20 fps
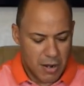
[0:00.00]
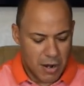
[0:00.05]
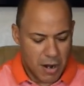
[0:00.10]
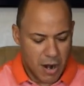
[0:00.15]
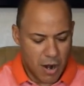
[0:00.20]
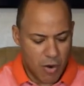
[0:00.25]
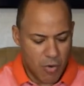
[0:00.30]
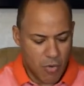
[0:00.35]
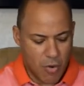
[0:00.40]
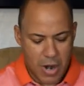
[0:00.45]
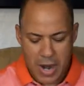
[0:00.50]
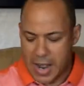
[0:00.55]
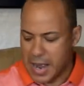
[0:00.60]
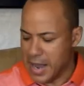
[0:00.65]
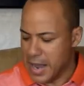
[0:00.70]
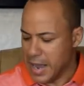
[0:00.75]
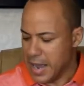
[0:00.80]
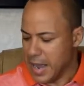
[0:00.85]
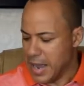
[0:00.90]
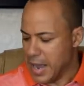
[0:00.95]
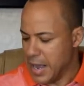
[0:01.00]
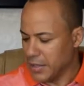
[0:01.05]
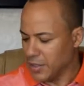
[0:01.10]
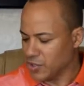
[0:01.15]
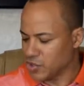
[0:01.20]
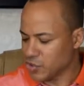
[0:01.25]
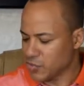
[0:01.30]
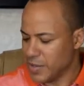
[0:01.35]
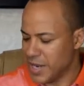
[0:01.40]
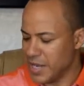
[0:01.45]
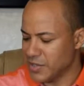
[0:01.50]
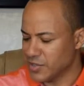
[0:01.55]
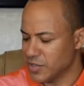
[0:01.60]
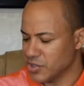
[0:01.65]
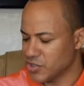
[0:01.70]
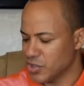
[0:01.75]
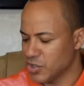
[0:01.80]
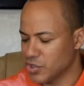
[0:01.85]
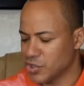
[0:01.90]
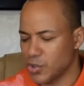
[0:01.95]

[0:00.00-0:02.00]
Alright, let's transition